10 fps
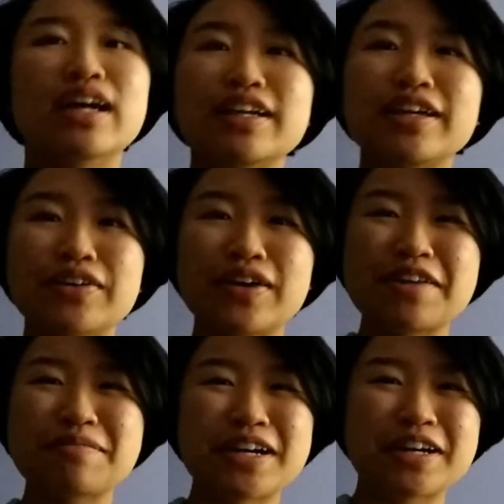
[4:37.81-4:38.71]
Hello,
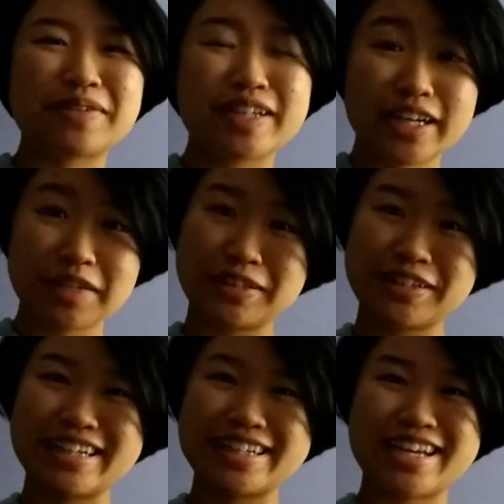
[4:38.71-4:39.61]
I'm Carmen. I'm in
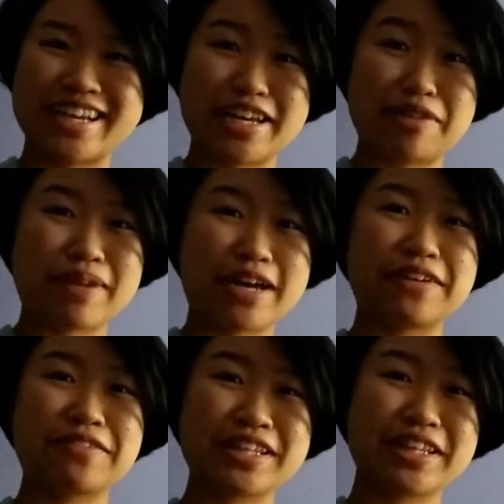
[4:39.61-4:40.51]
grade 10, and my
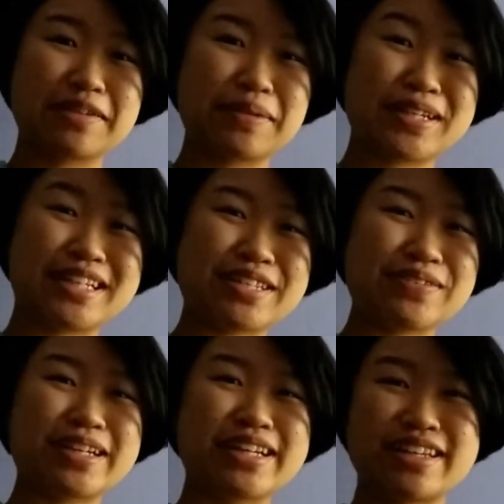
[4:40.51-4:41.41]
favorite thing about
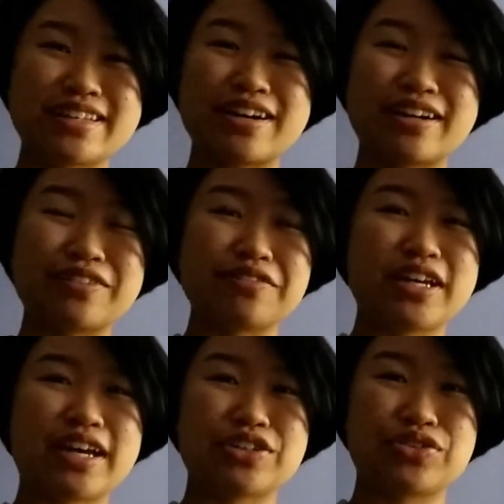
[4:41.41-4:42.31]
Eastwood is all of the
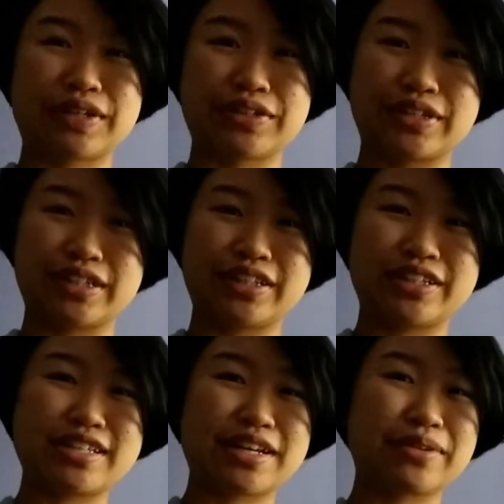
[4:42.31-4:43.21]

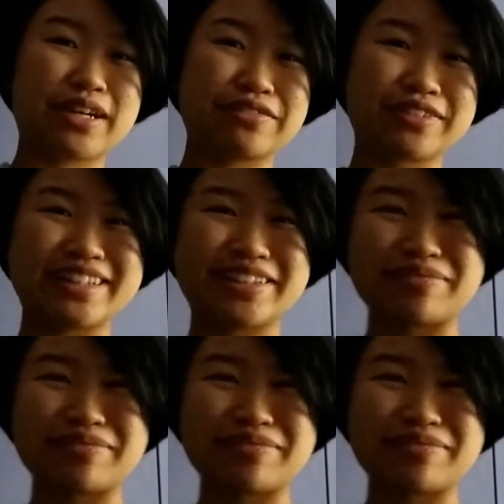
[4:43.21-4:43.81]
extracurriculars that we offer.